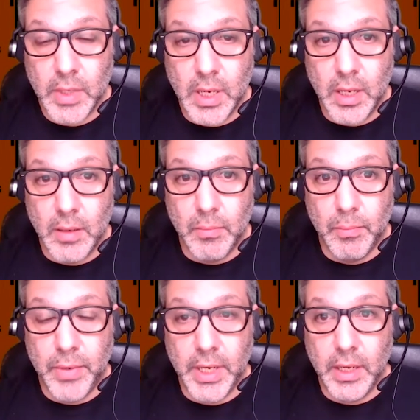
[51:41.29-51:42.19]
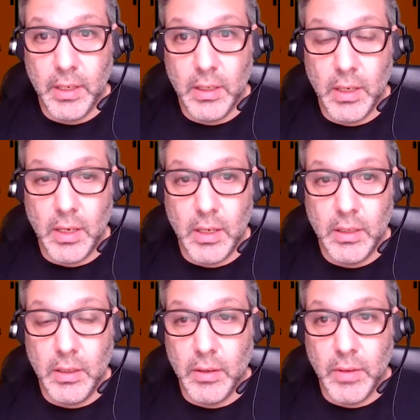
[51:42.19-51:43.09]
But
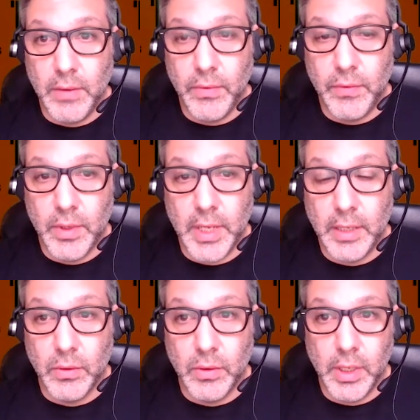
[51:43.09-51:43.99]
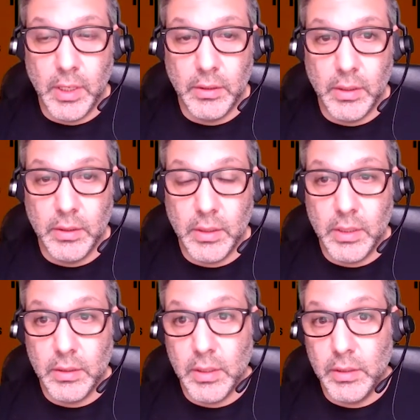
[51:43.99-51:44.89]
if the landlord
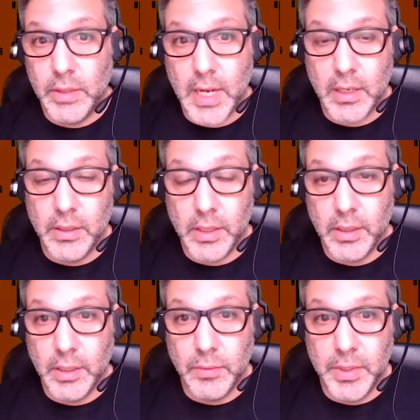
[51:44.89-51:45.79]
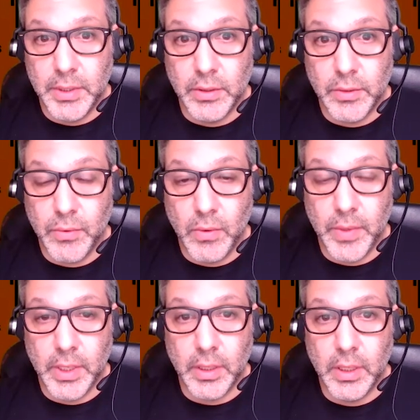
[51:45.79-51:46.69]
is not conducting its business
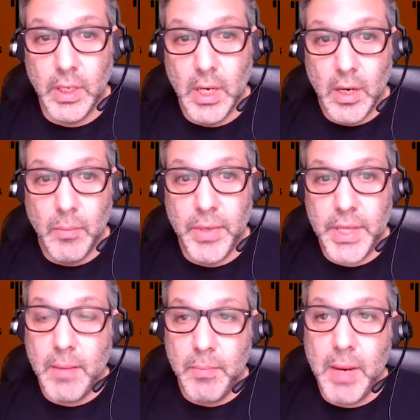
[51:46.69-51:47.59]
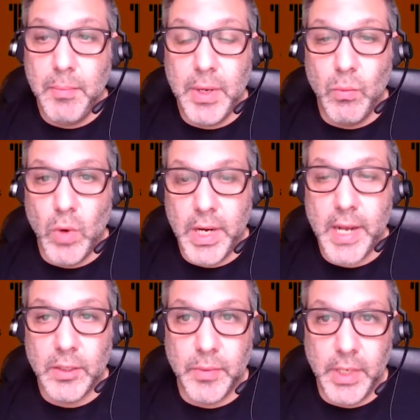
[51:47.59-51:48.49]
appropriately, but that may be one
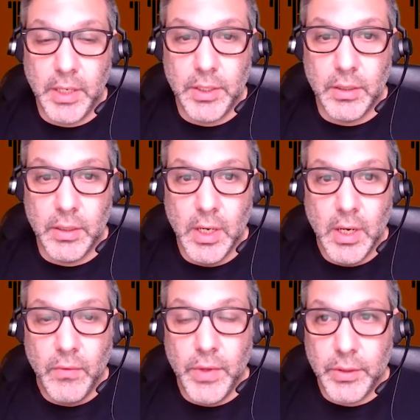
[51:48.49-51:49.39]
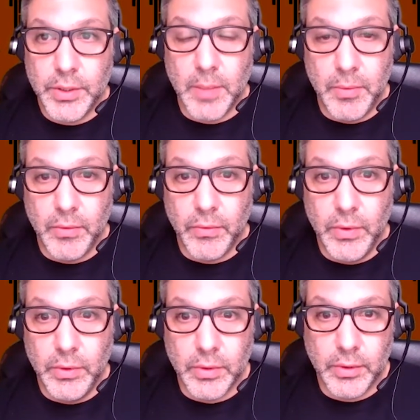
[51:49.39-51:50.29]
explanation for their stubborn
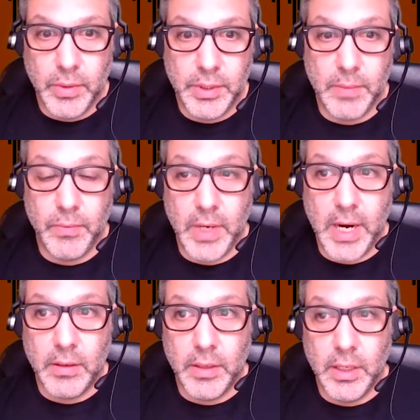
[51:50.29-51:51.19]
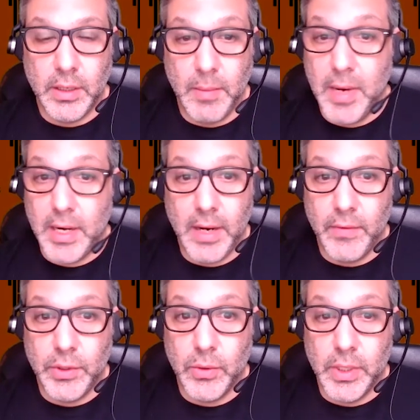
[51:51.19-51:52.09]
refusal to accept reality. They may not have
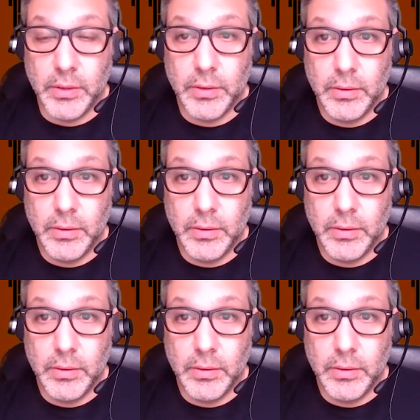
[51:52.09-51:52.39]
a choice.